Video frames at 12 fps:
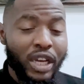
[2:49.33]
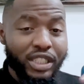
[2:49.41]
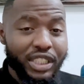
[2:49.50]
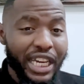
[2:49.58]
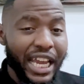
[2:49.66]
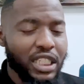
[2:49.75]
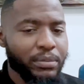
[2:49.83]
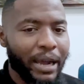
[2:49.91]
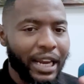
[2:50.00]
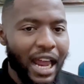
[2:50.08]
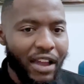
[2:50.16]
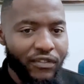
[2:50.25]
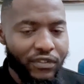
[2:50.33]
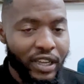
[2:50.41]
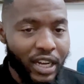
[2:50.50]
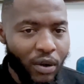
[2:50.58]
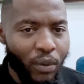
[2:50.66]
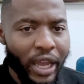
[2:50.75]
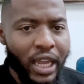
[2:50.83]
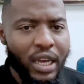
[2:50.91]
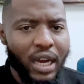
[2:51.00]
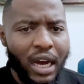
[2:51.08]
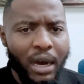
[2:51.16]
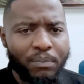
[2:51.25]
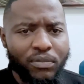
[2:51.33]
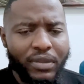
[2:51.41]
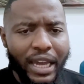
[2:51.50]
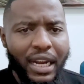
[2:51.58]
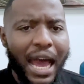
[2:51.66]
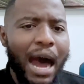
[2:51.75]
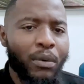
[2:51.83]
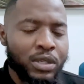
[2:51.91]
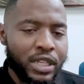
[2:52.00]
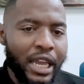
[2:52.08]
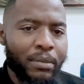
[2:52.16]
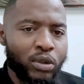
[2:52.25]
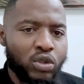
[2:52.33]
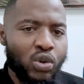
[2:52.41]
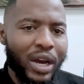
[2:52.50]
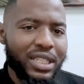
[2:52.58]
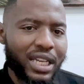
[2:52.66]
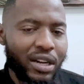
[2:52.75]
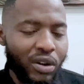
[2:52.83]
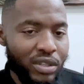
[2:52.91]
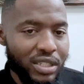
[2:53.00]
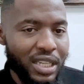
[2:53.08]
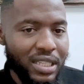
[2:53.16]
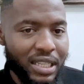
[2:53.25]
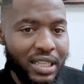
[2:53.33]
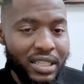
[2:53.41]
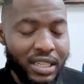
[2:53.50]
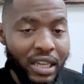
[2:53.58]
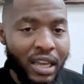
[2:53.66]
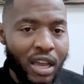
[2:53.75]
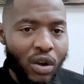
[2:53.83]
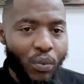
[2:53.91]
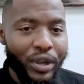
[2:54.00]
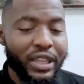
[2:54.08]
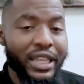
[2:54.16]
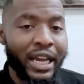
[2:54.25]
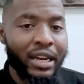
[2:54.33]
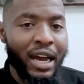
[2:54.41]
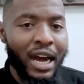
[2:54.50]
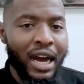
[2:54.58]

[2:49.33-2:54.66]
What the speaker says: change my life in a way that I was able to attain consistency with that